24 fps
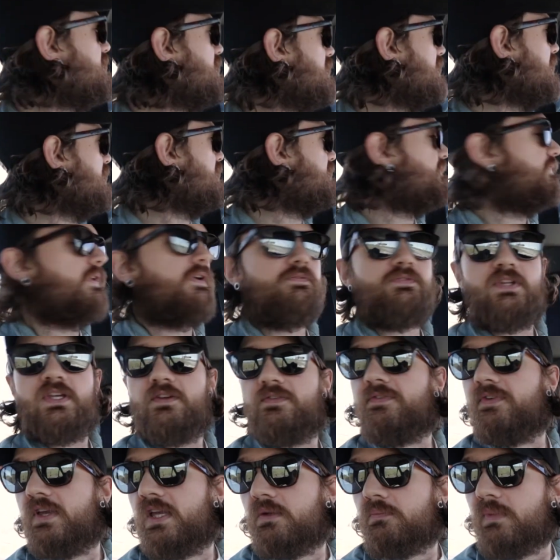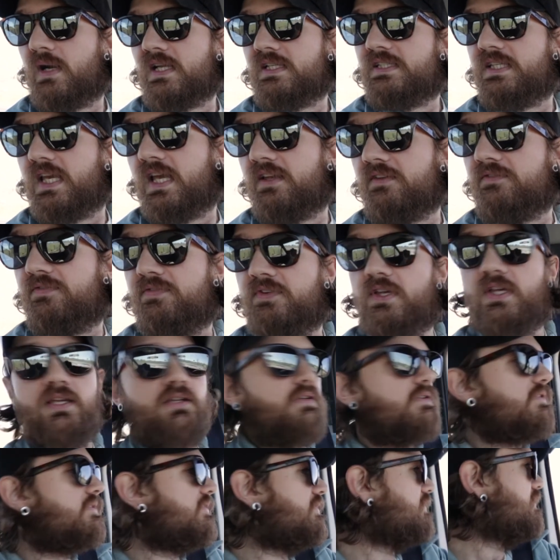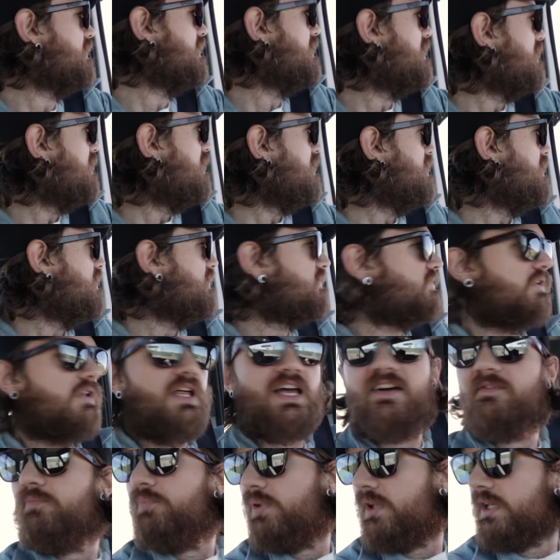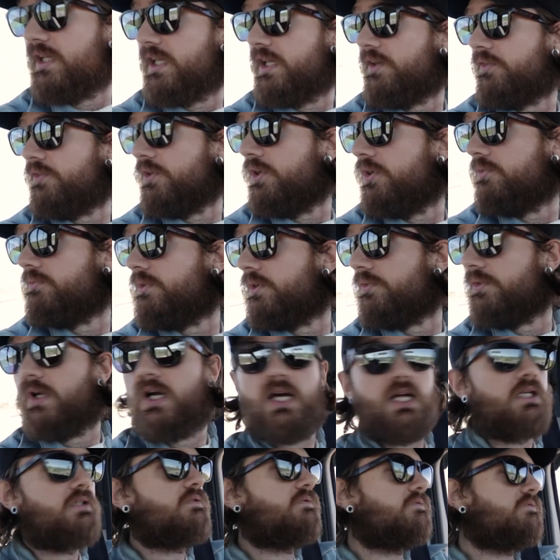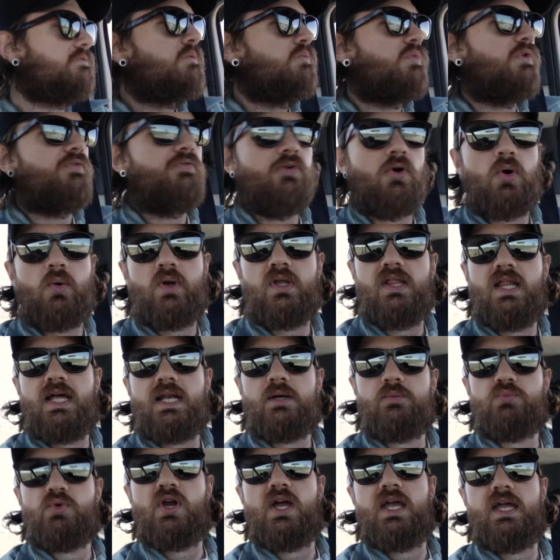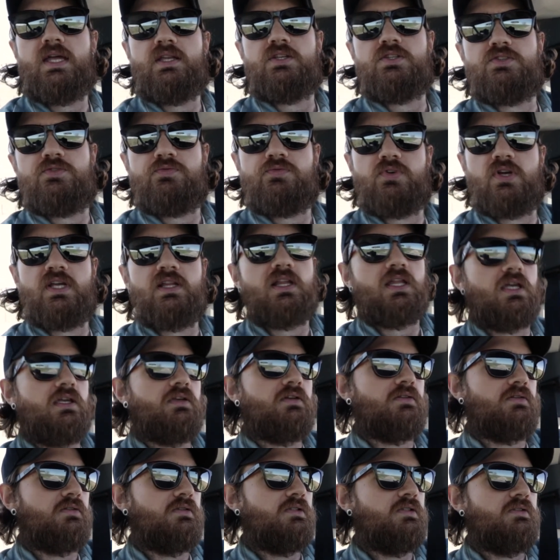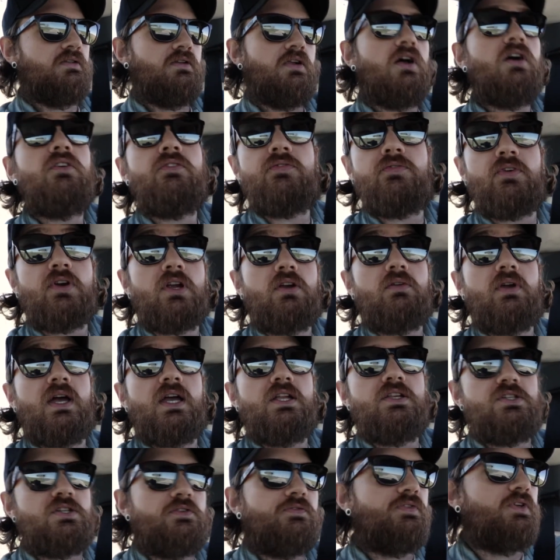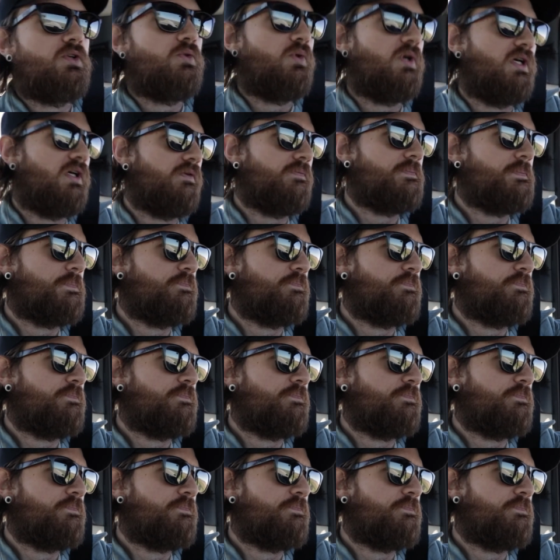at least 50 feet by 10 feet. So they'll have plenty of room to run before we let them range freely. Free range, if you will.